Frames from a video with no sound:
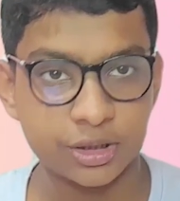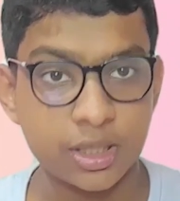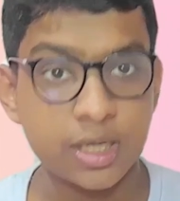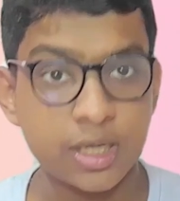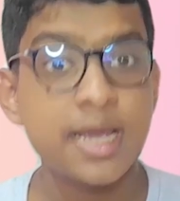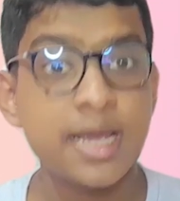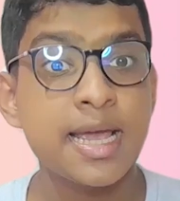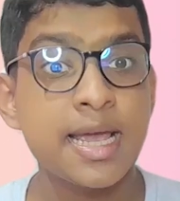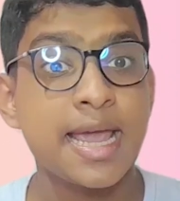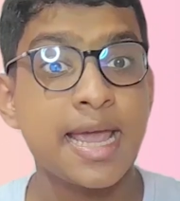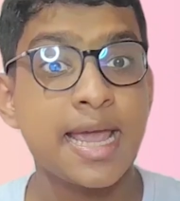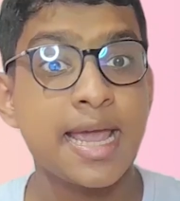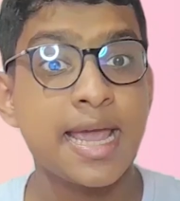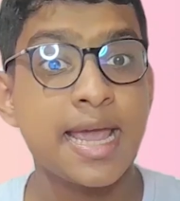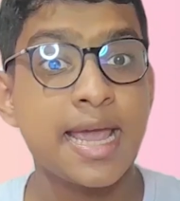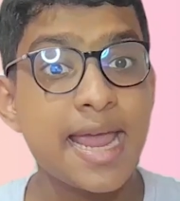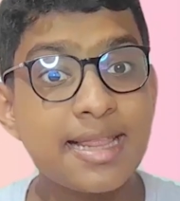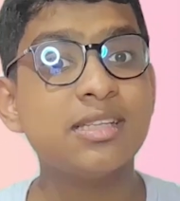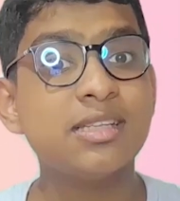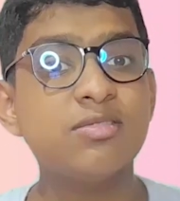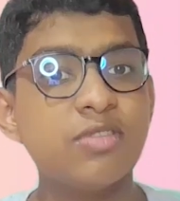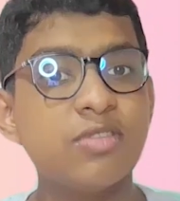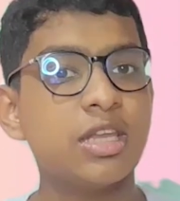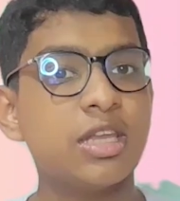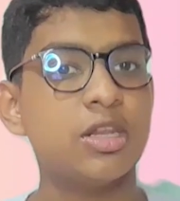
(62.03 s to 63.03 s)
In this
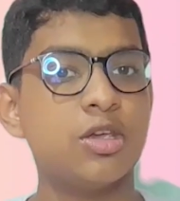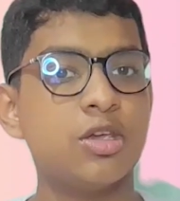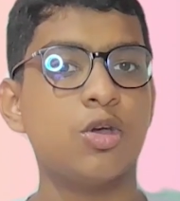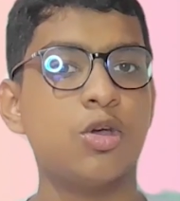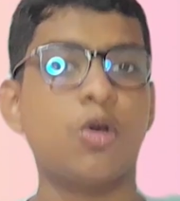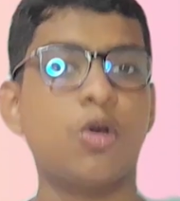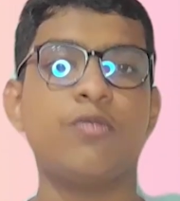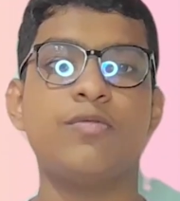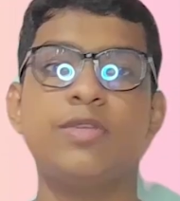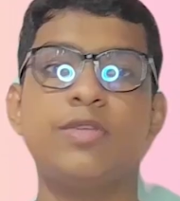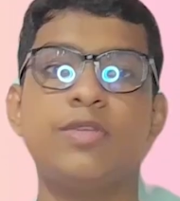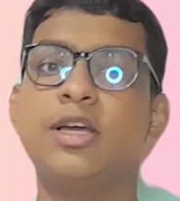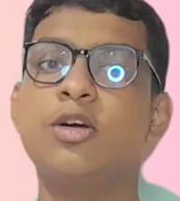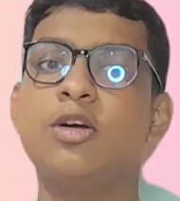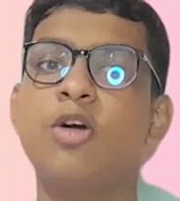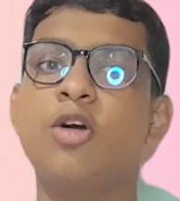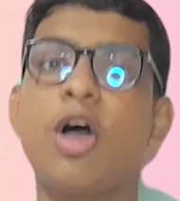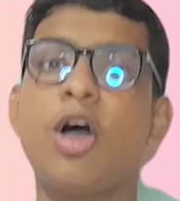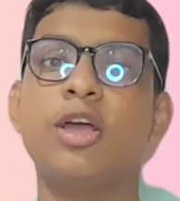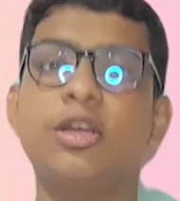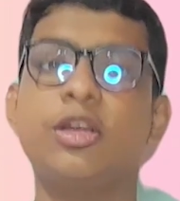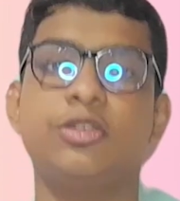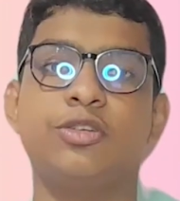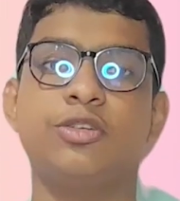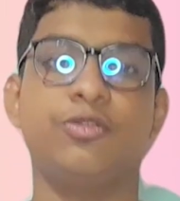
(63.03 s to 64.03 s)
video, we are going
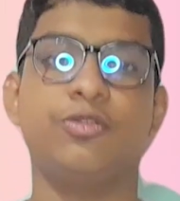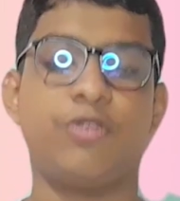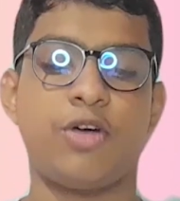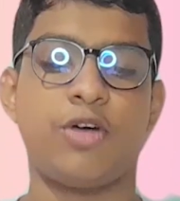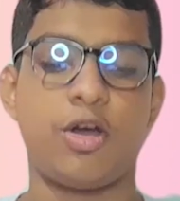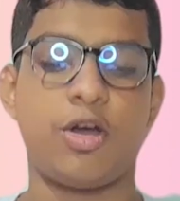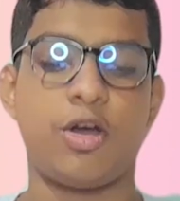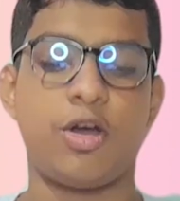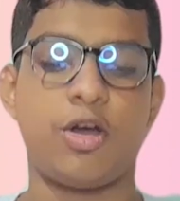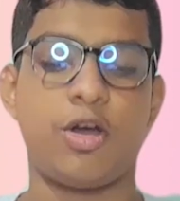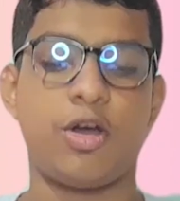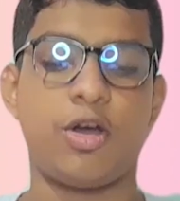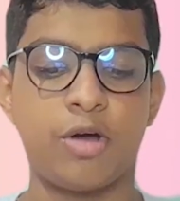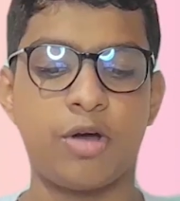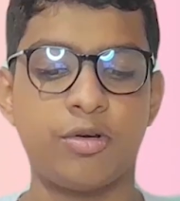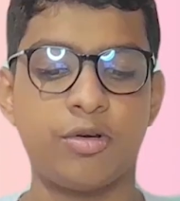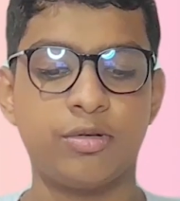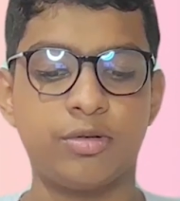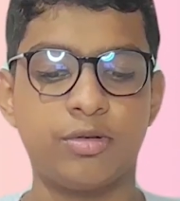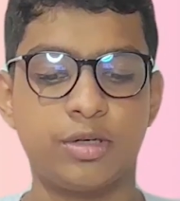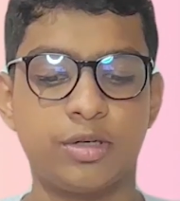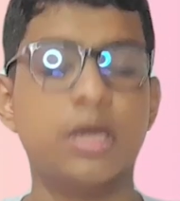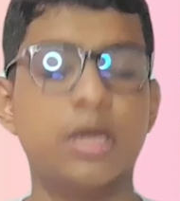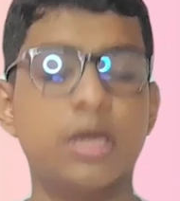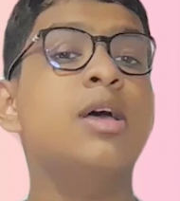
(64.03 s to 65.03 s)
to find about
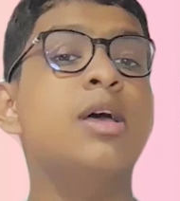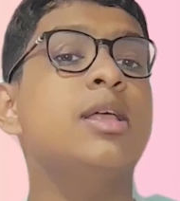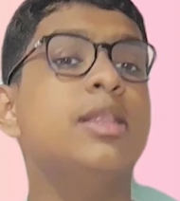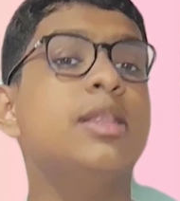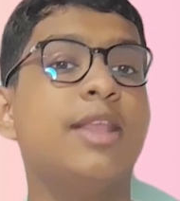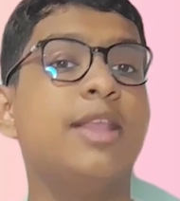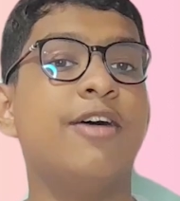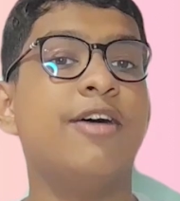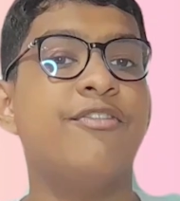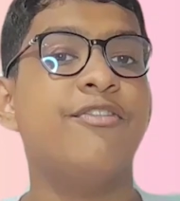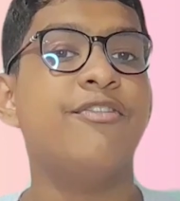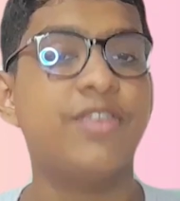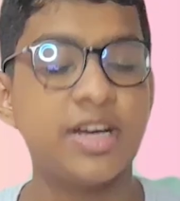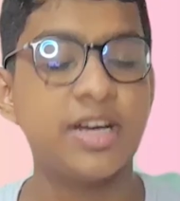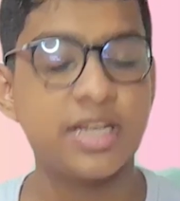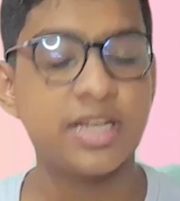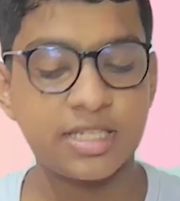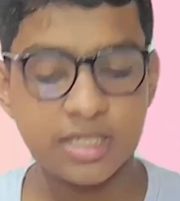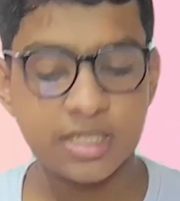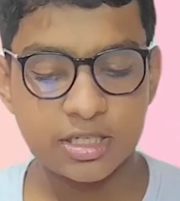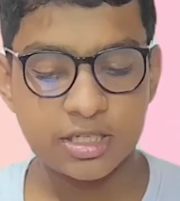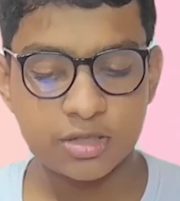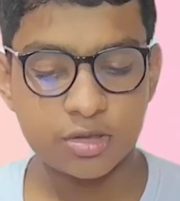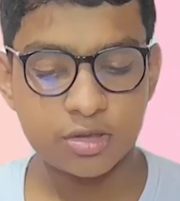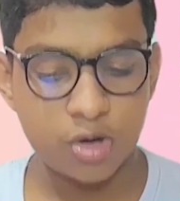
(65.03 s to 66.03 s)
the first
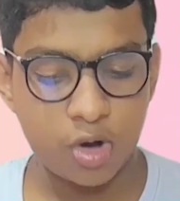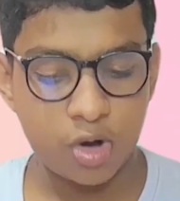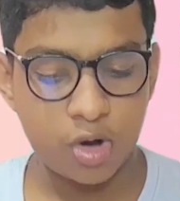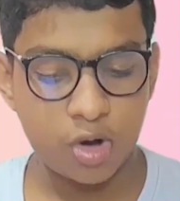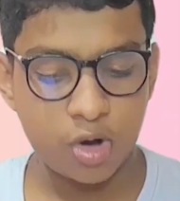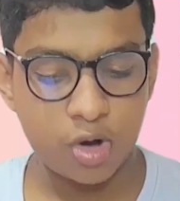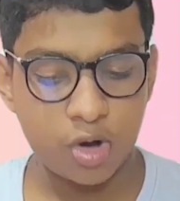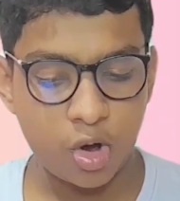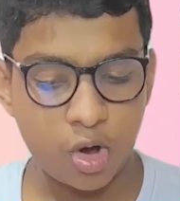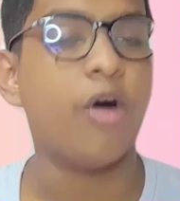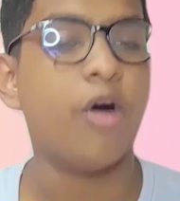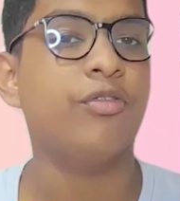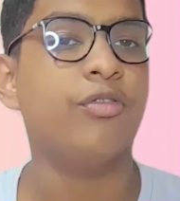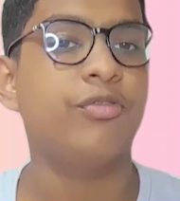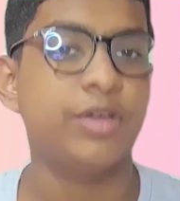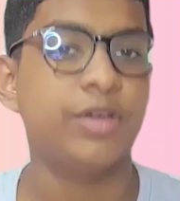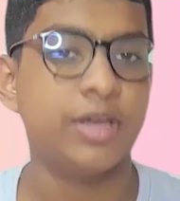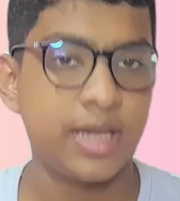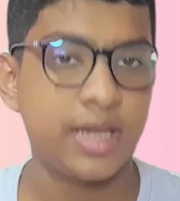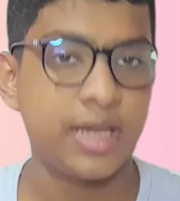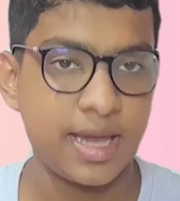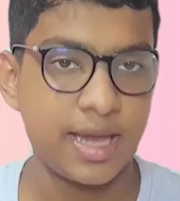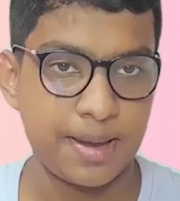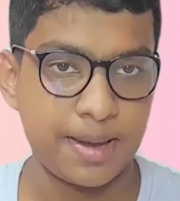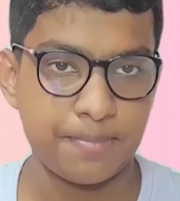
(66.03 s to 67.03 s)
law of
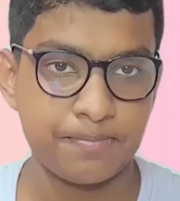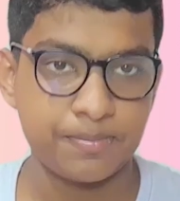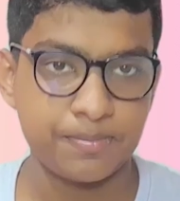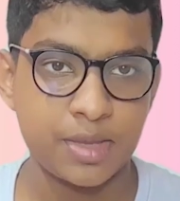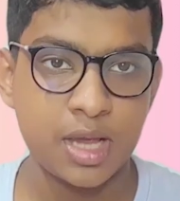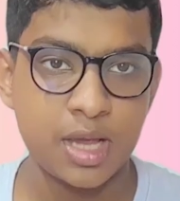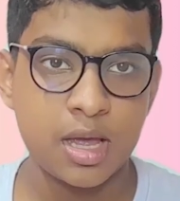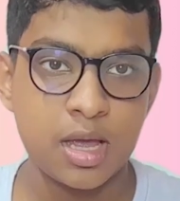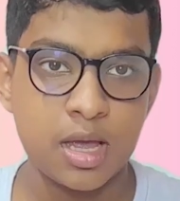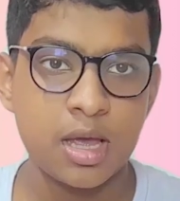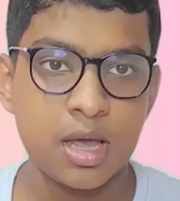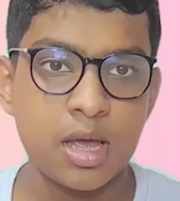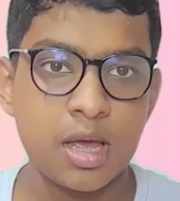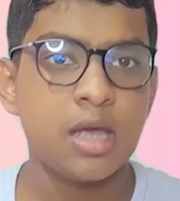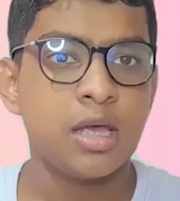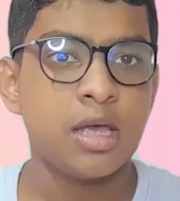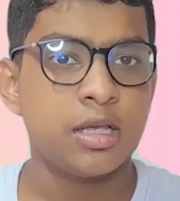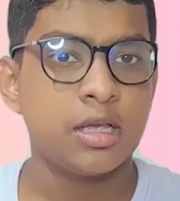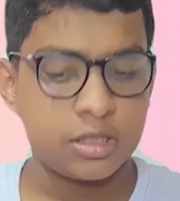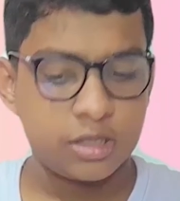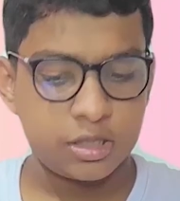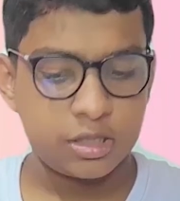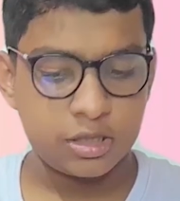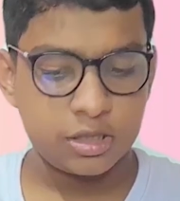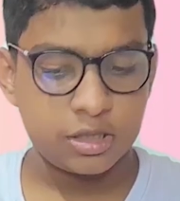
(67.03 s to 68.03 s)
him.
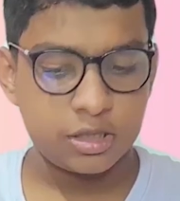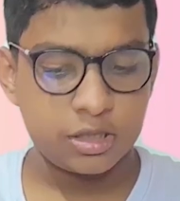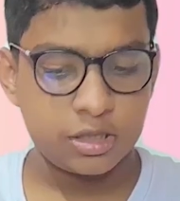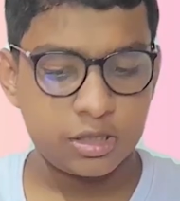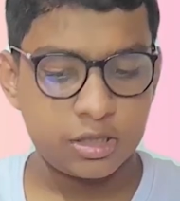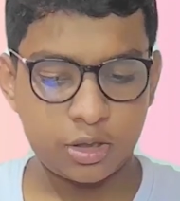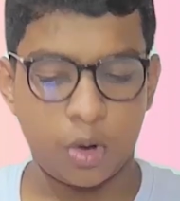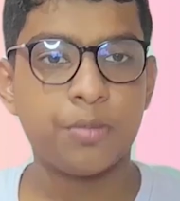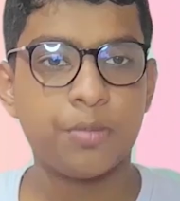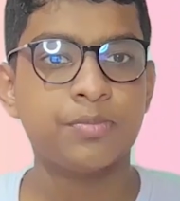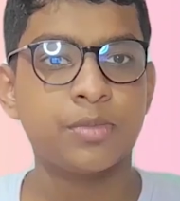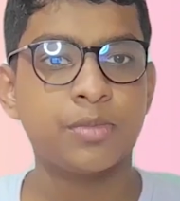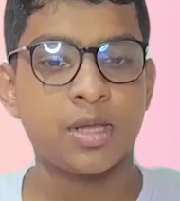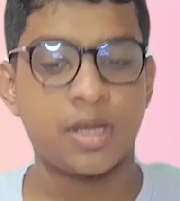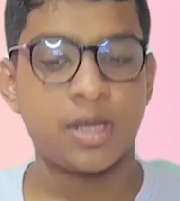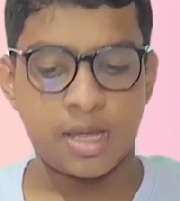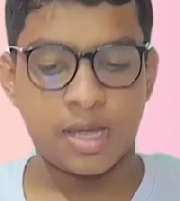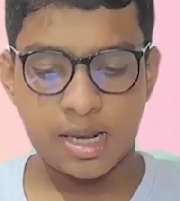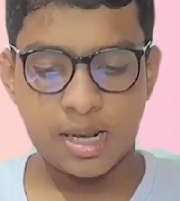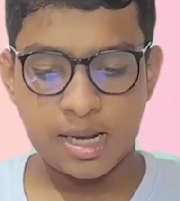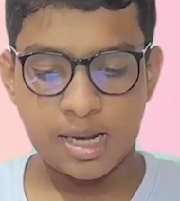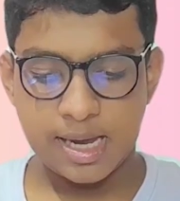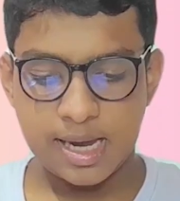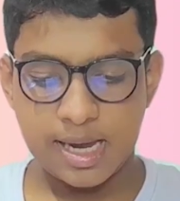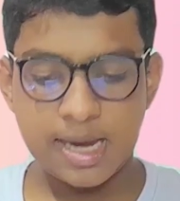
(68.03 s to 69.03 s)
So
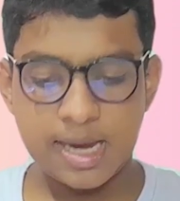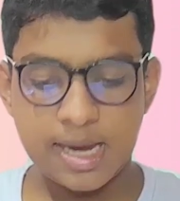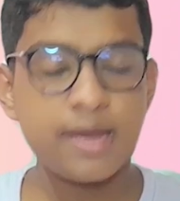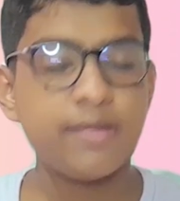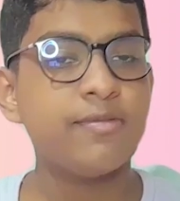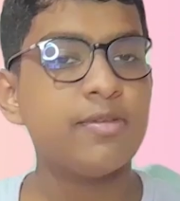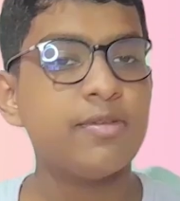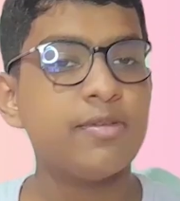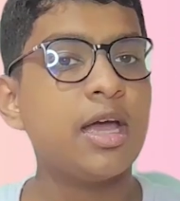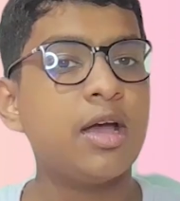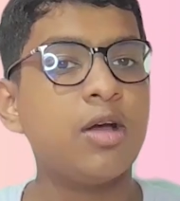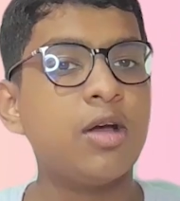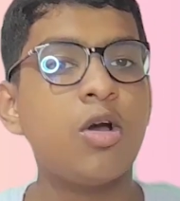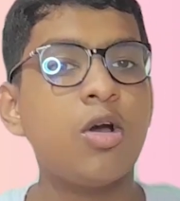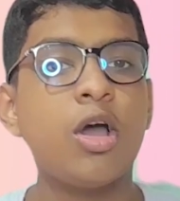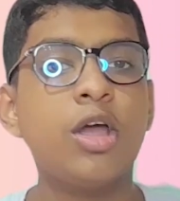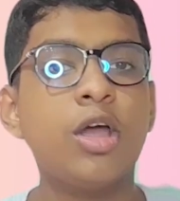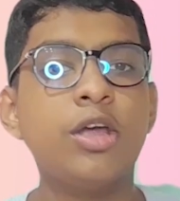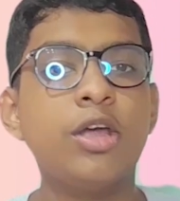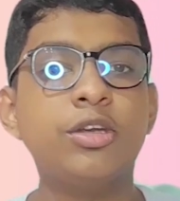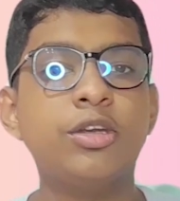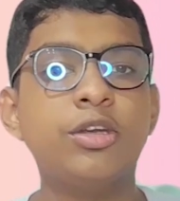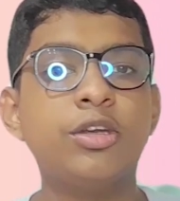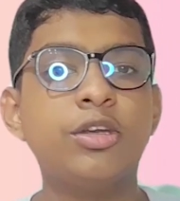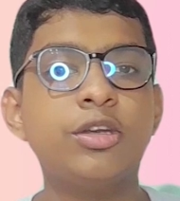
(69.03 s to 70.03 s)
we are going
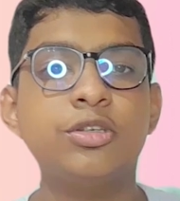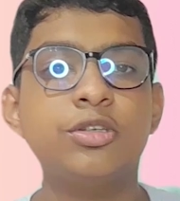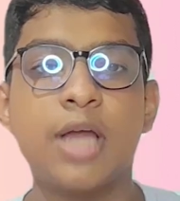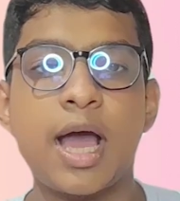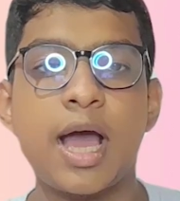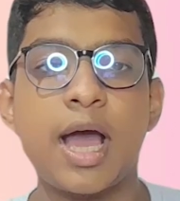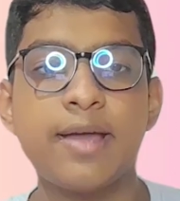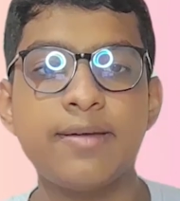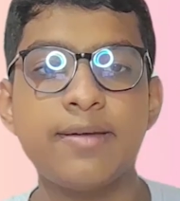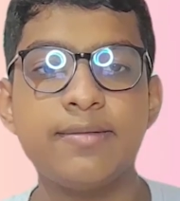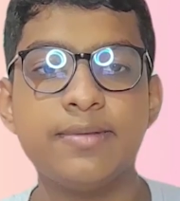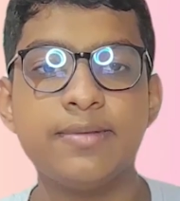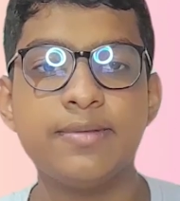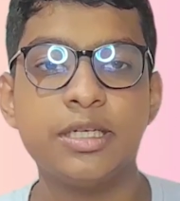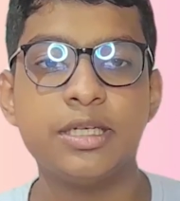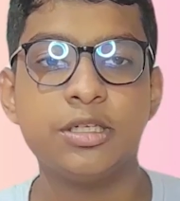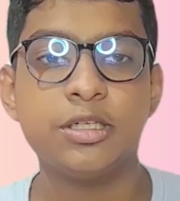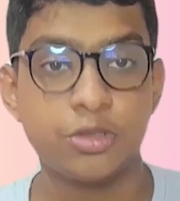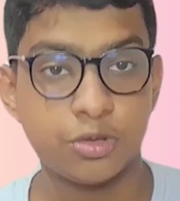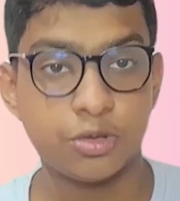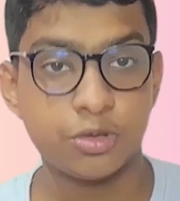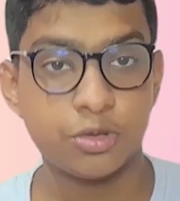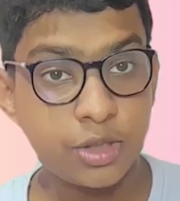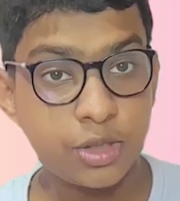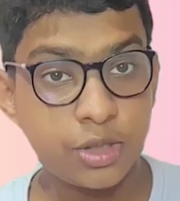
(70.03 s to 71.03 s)
to dive into
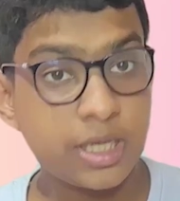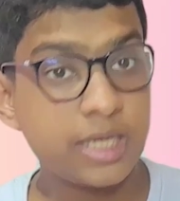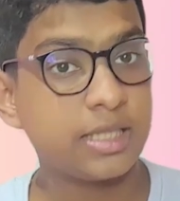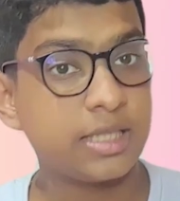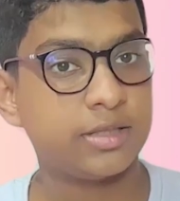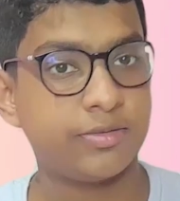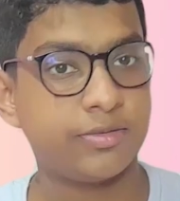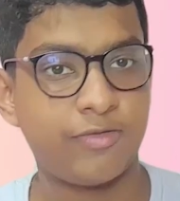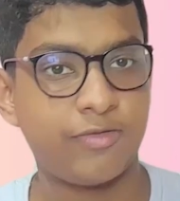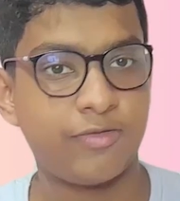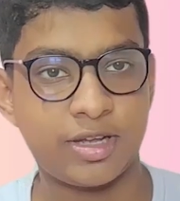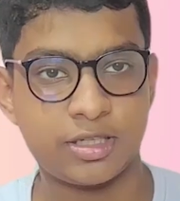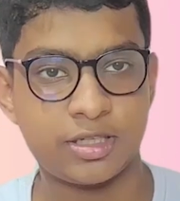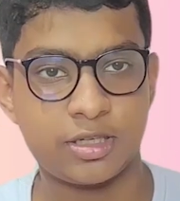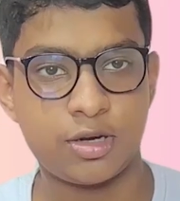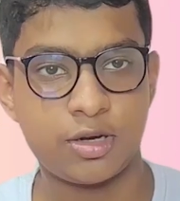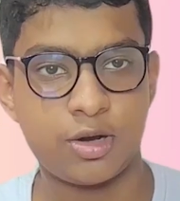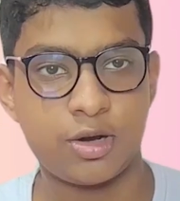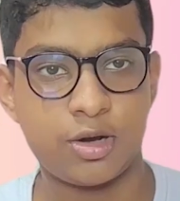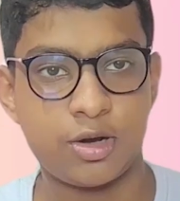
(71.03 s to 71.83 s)
his first law.